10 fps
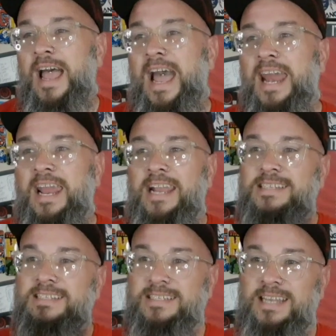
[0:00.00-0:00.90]
had a
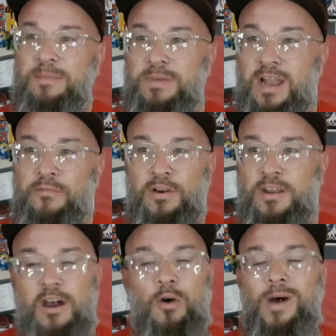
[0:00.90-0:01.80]
slipcover,
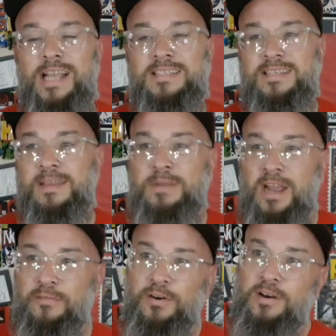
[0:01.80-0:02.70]
an all-white
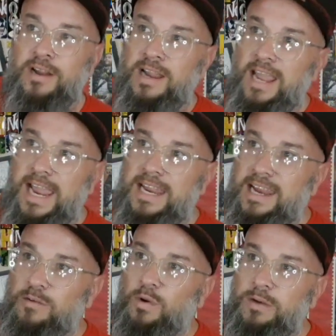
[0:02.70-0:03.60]
slipcover,
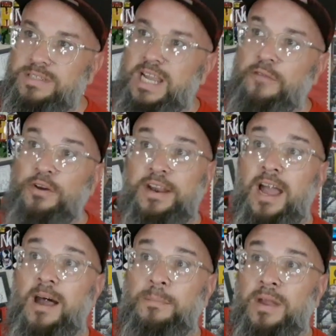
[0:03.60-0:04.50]
and what it was covering
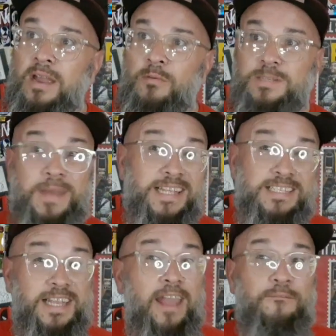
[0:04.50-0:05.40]
up was
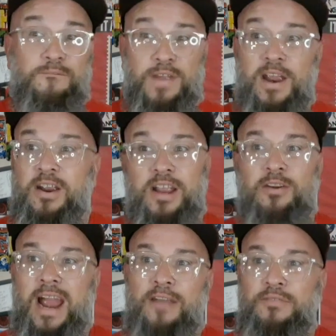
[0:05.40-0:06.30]
basically a very
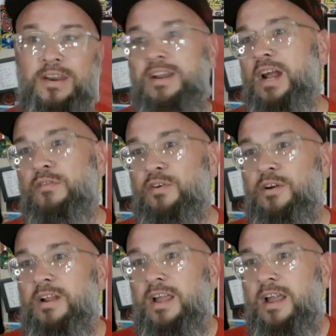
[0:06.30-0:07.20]
graphic
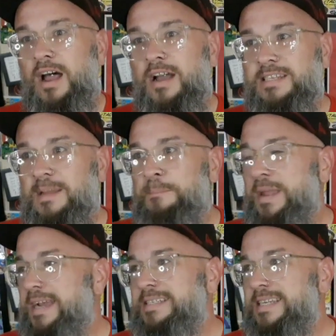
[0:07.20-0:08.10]
cover
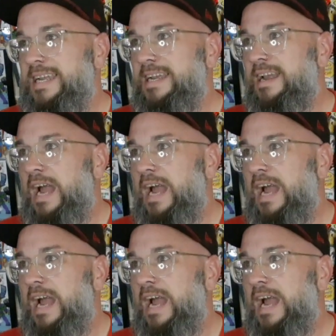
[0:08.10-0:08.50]
depicting